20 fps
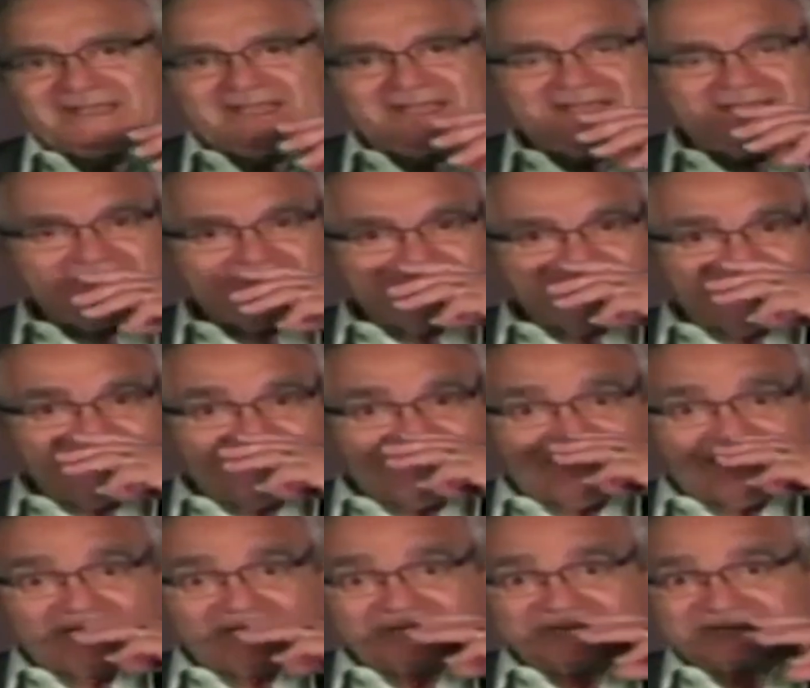Anyway,
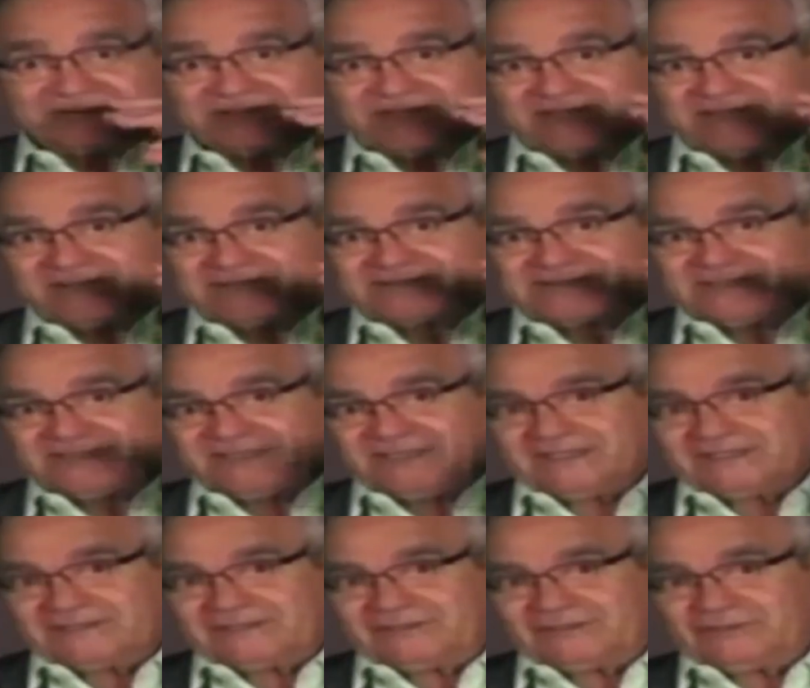I was sitting
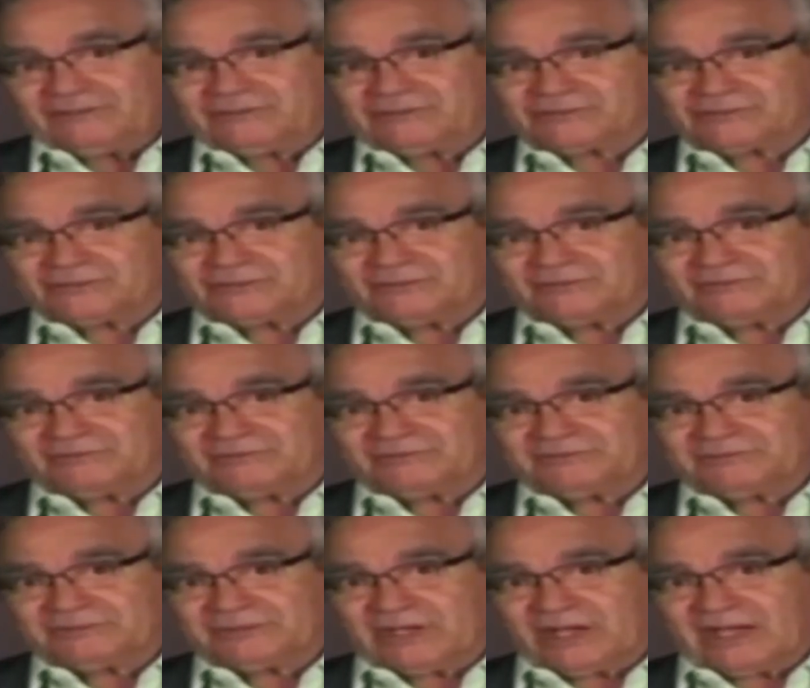in the newsroom
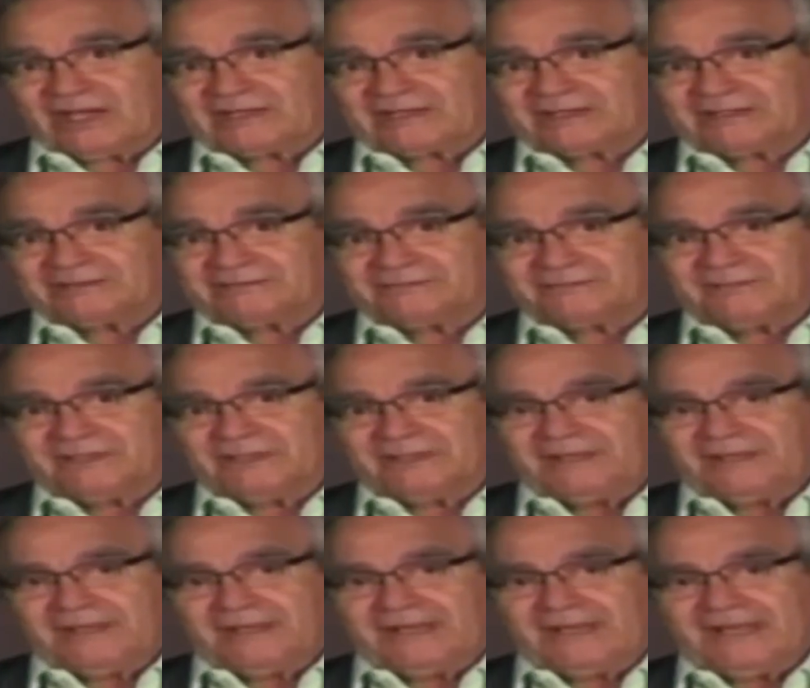talking,
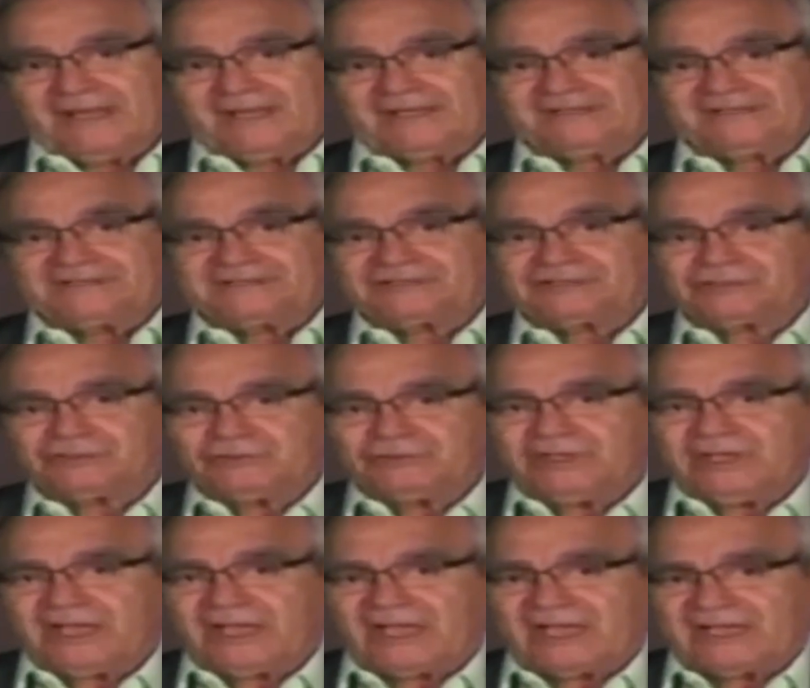and these two
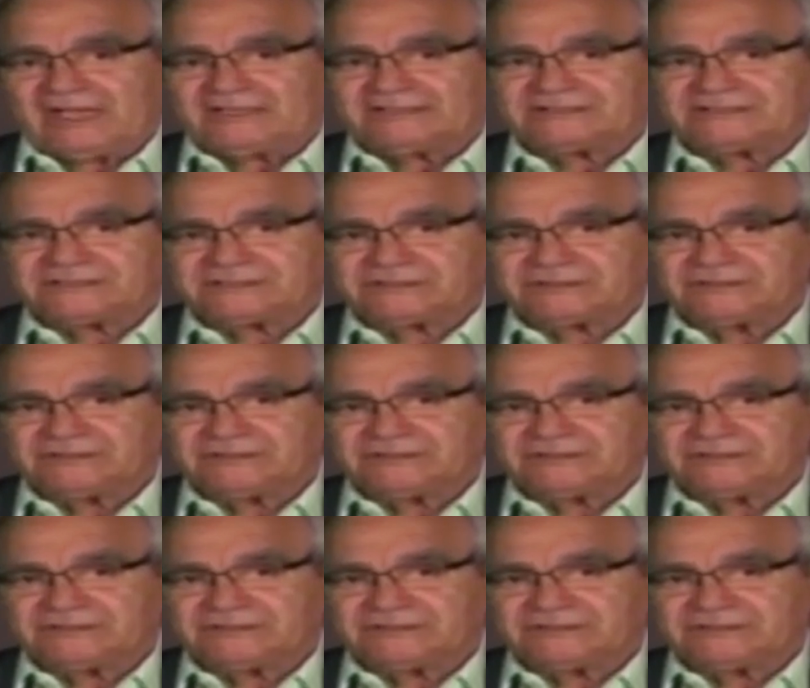guys